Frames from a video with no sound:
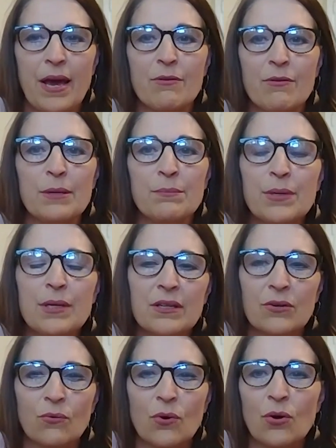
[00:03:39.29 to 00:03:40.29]
having me
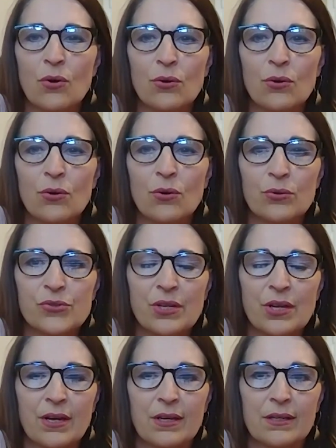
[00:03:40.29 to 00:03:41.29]
be in
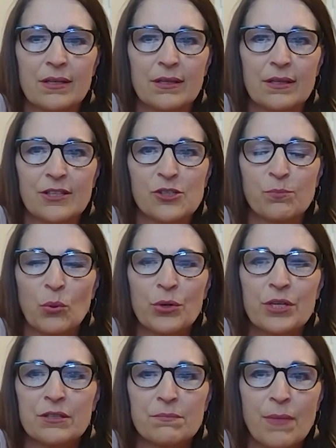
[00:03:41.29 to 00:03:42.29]
roles that
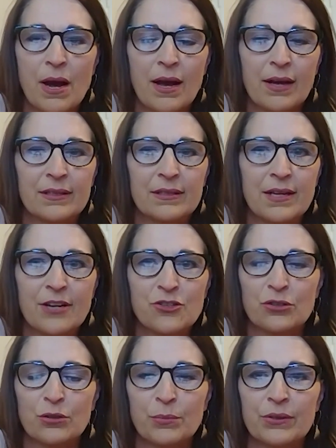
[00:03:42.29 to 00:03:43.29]
exploited my
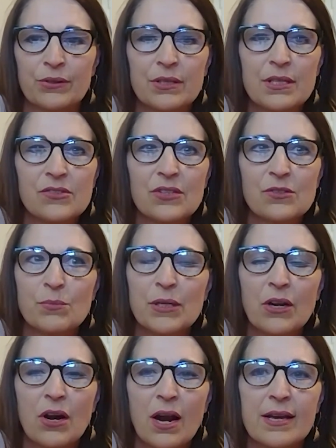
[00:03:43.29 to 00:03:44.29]
natural abilities. It's
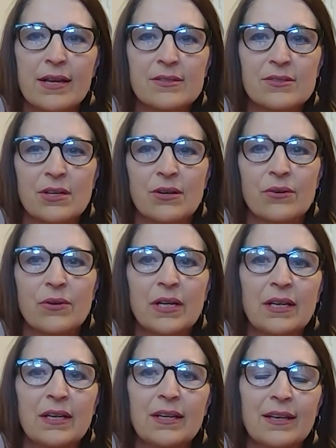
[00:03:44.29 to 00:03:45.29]
been great. So
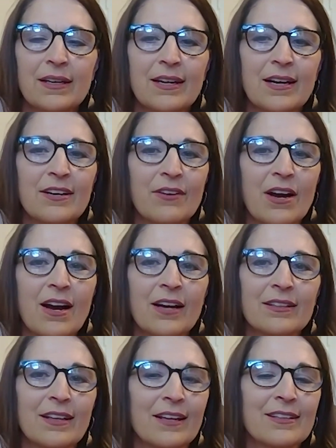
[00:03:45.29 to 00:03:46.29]

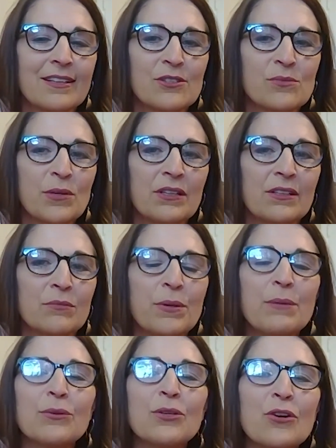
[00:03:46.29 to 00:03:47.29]
I think it's been good.
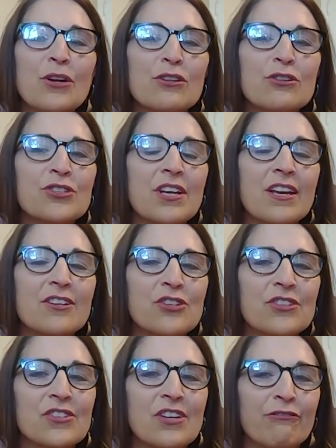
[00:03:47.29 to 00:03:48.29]
People don't understand
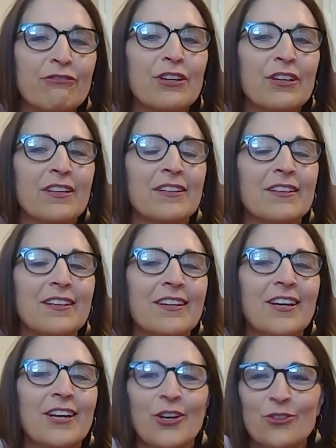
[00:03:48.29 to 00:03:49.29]
just how fun
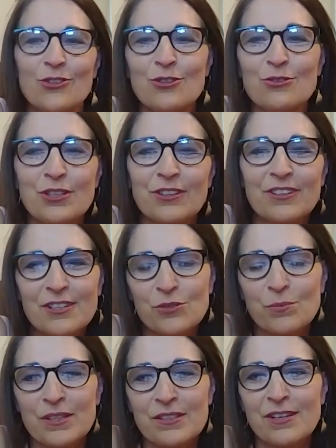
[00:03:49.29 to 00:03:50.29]
the utility
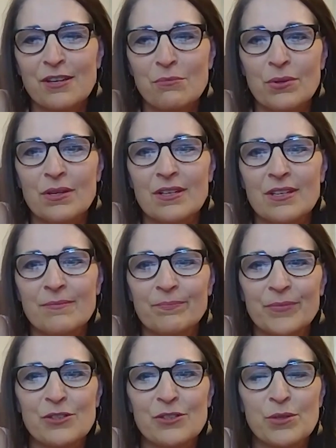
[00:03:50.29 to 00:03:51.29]
space can be.
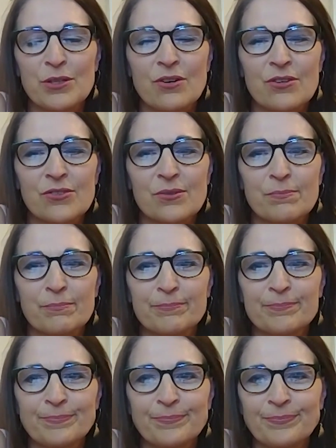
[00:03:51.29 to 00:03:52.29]
It's been awesome.